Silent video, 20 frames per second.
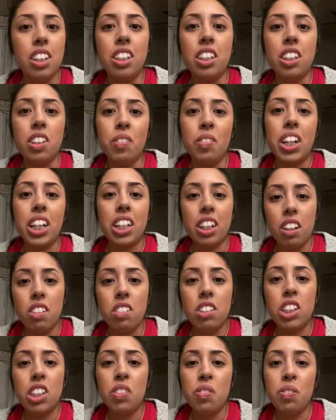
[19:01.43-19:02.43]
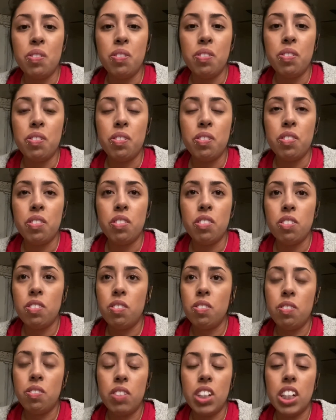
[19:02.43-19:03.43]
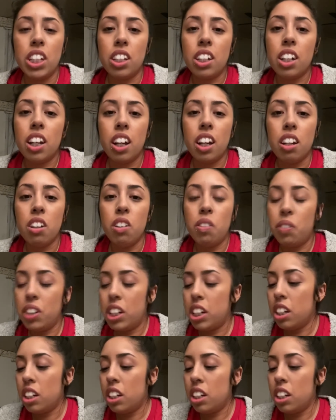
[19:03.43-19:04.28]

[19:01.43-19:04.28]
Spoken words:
of my gums being cut open.